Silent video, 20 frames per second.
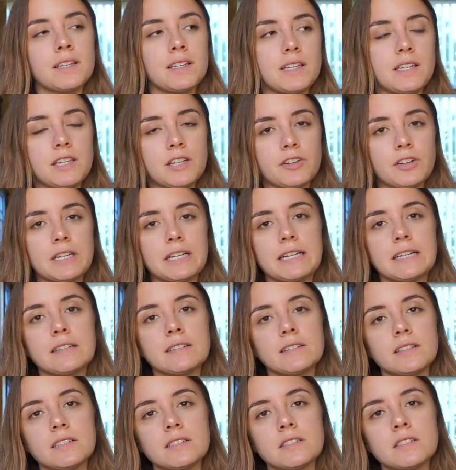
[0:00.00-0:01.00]
Here in
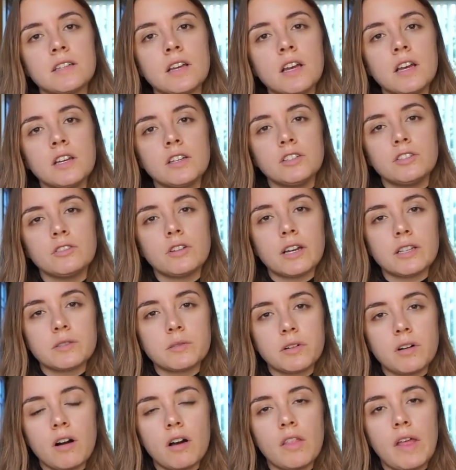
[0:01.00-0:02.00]
England, you guys
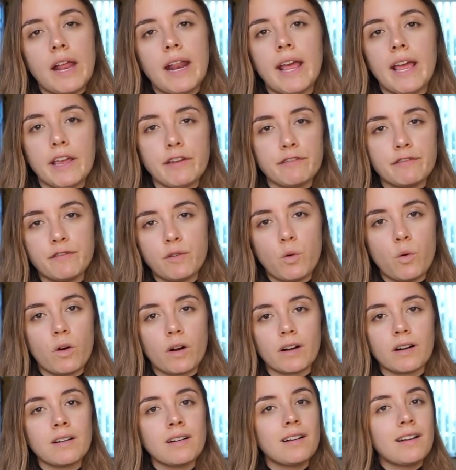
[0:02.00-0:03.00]
would call that
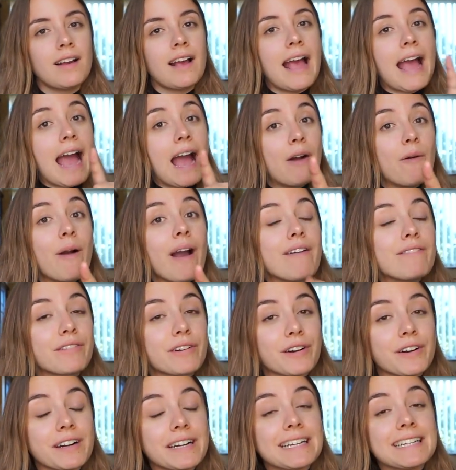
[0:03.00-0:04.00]
A4.
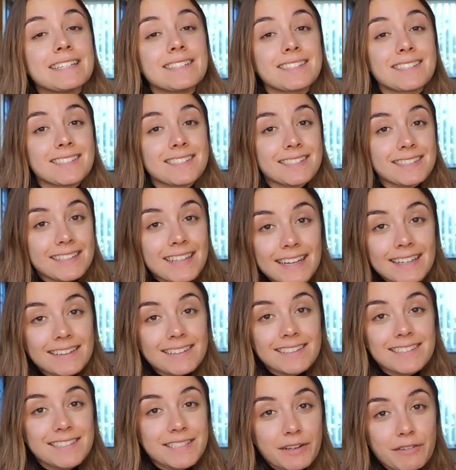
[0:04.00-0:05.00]
However, it is
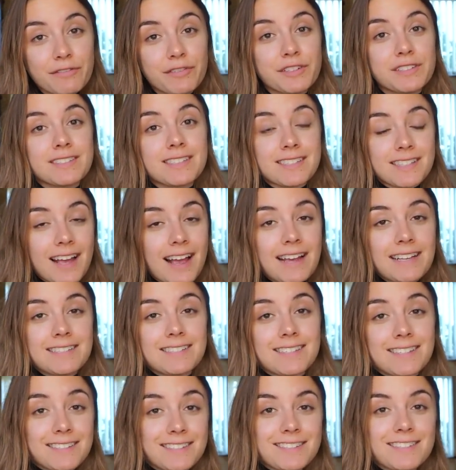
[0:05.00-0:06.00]
slightly different
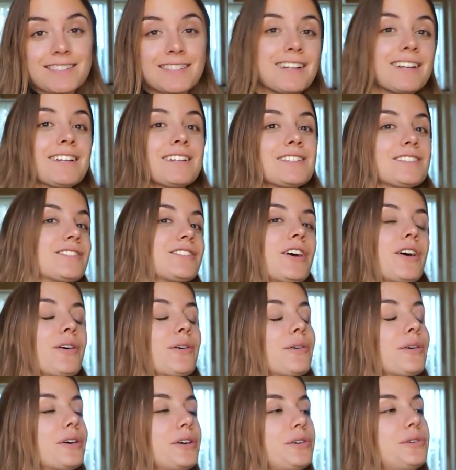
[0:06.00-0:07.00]
sizes.
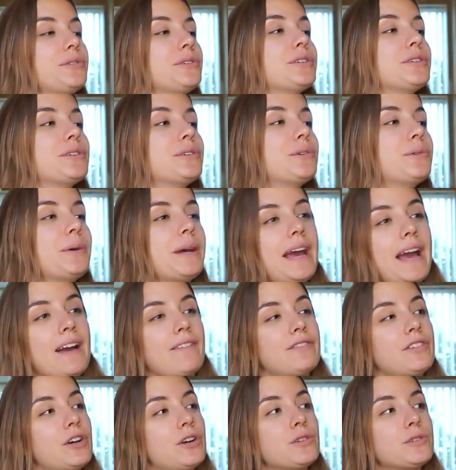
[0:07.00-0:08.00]
So who knew we
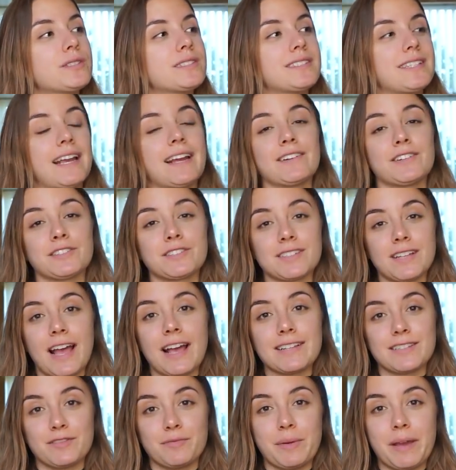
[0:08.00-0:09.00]
have no standard
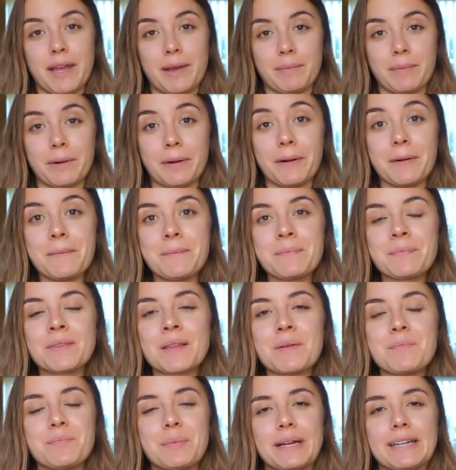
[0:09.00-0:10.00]
size of paper?
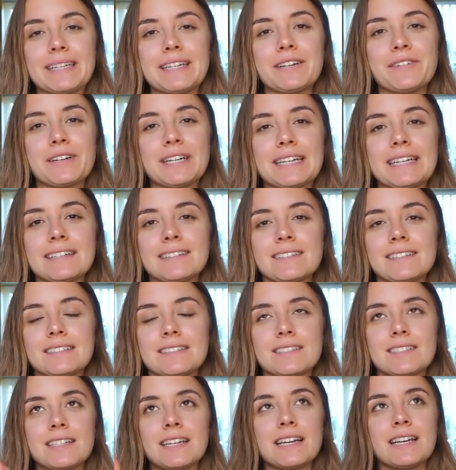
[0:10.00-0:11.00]
But here in
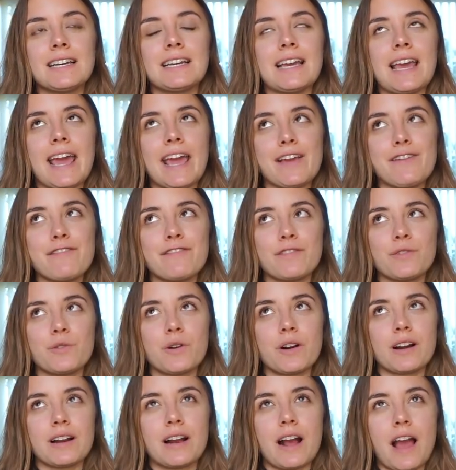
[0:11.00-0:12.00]
England,
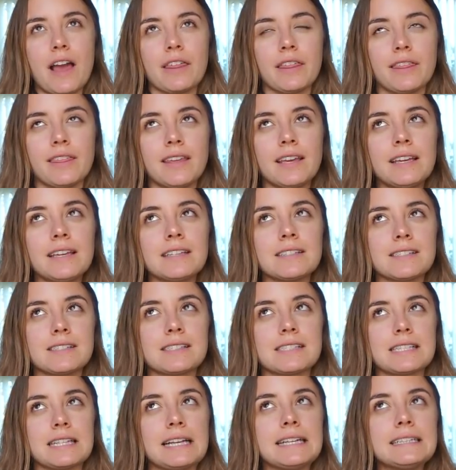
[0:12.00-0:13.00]
A4, I think,
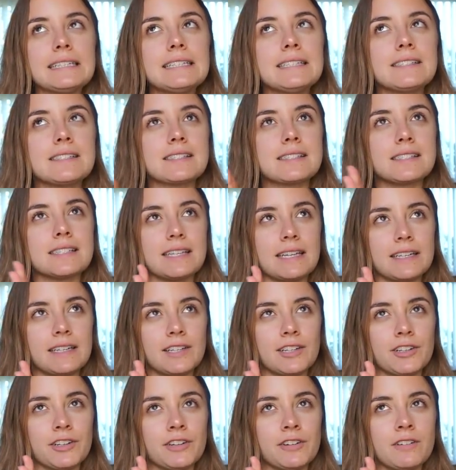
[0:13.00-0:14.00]
is slightly
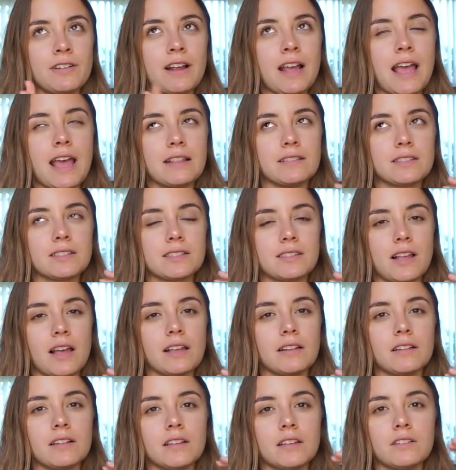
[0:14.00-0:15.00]
skinnier and
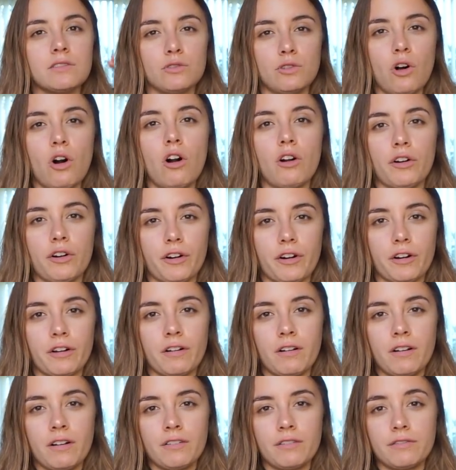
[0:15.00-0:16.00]
slightly
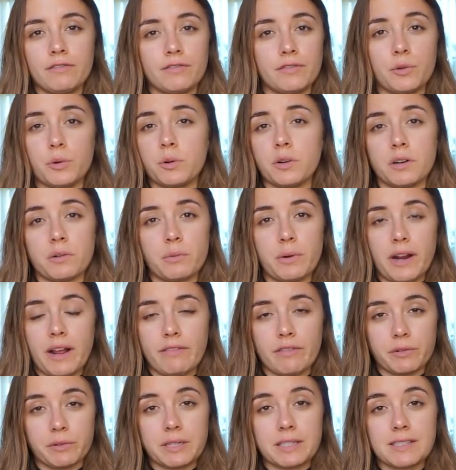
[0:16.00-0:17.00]
longer for
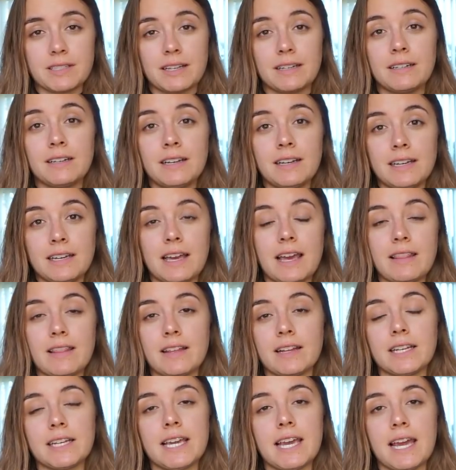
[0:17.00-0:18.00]
whatever reason. And then
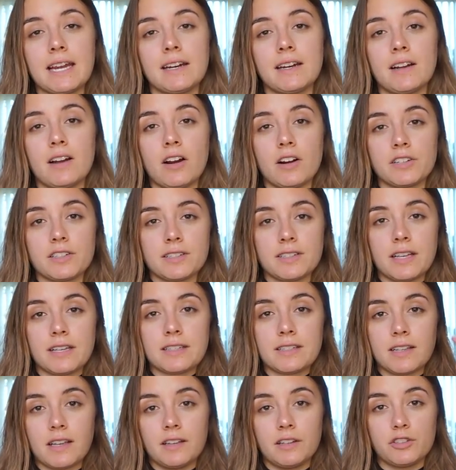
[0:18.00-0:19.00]
in Canada, ours is
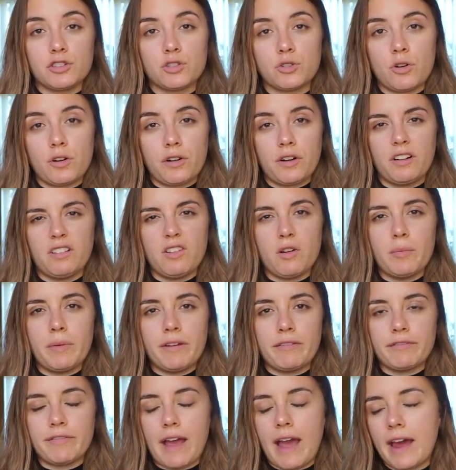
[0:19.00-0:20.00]
like slightly shorter and a little
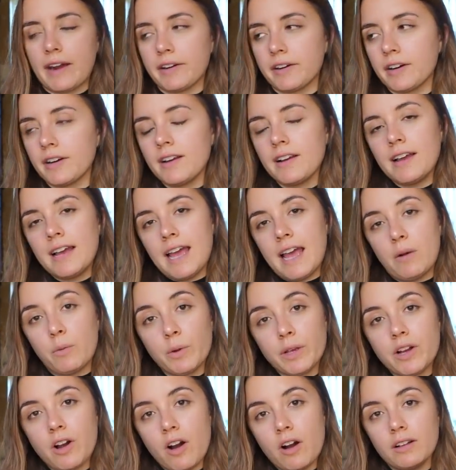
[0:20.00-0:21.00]
bit fatter. And
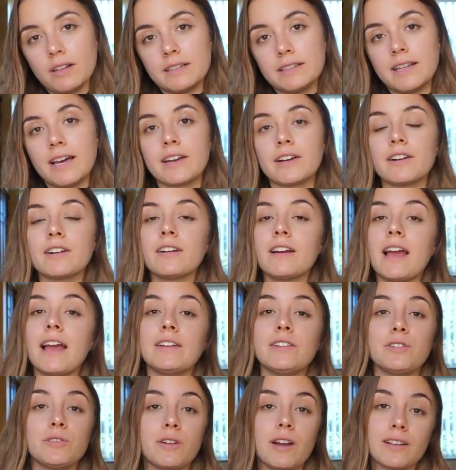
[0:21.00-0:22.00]
we call it letter,
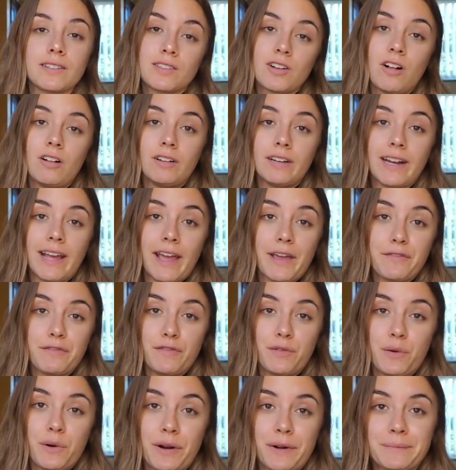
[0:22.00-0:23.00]
and you guys call it
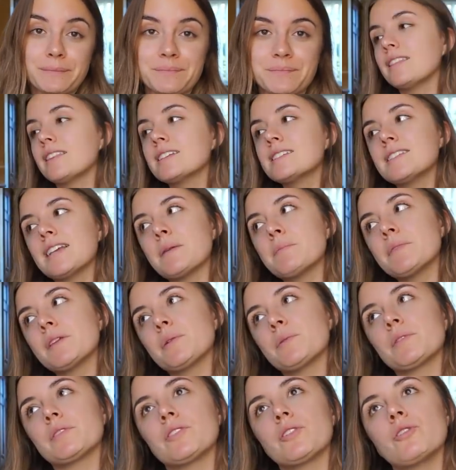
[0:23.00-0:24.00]
A4. The same
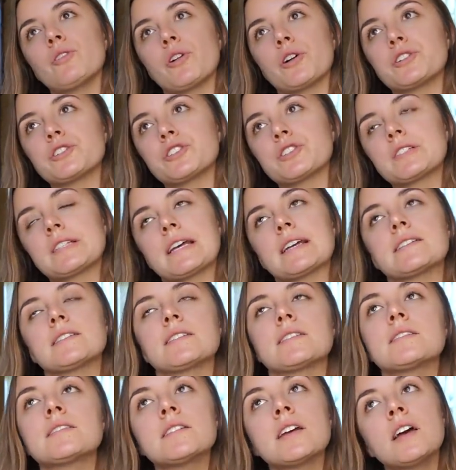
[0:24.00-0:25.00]
thing with the larger
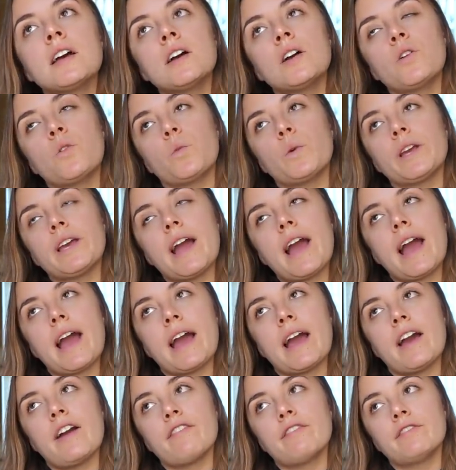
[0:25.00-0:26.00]
sizes. We
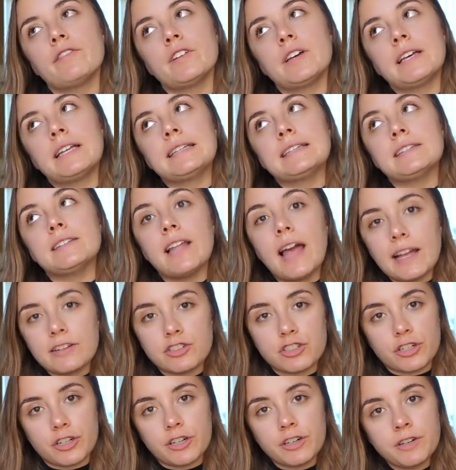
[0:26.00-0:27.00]
have
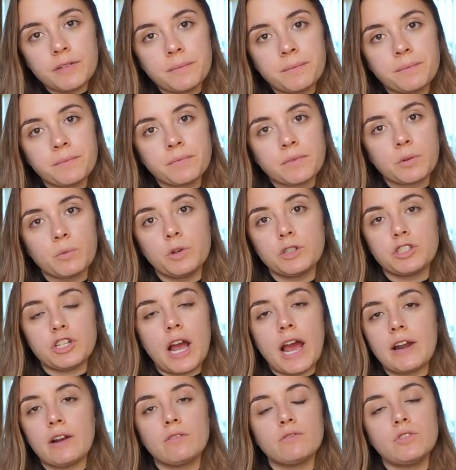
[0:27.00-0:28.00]
ledger, which
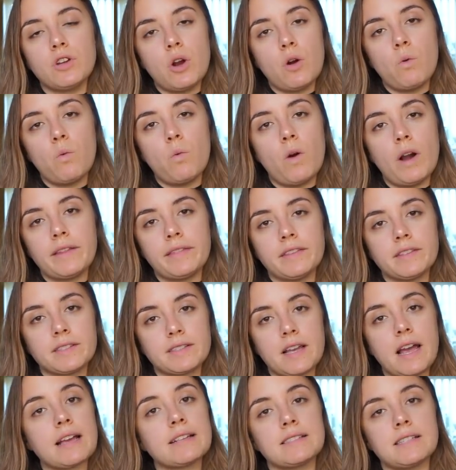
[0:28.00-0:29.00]
I don't know what the
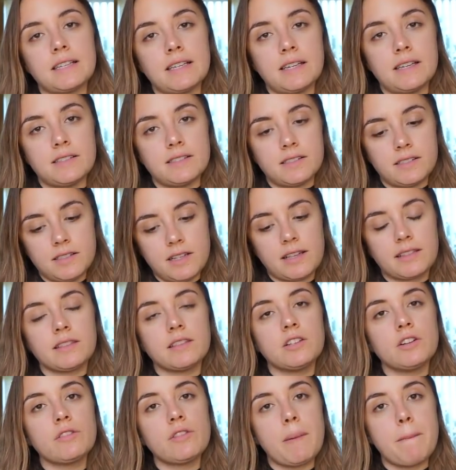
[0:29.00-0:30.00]
sizing is. It's like,
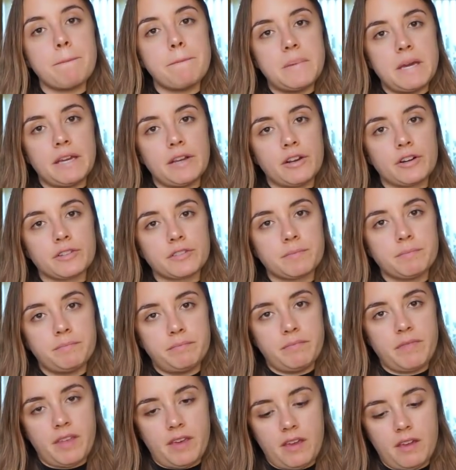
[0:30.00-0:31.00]
you know, the bigger
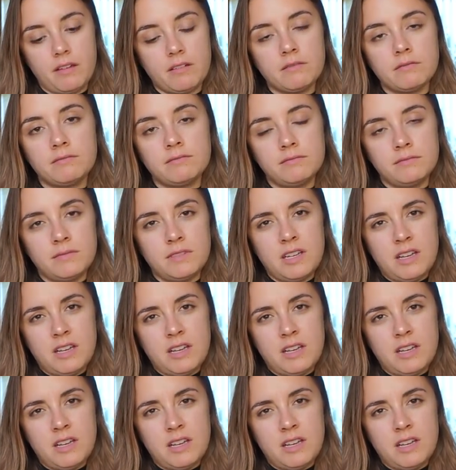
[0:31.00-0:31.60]
thing.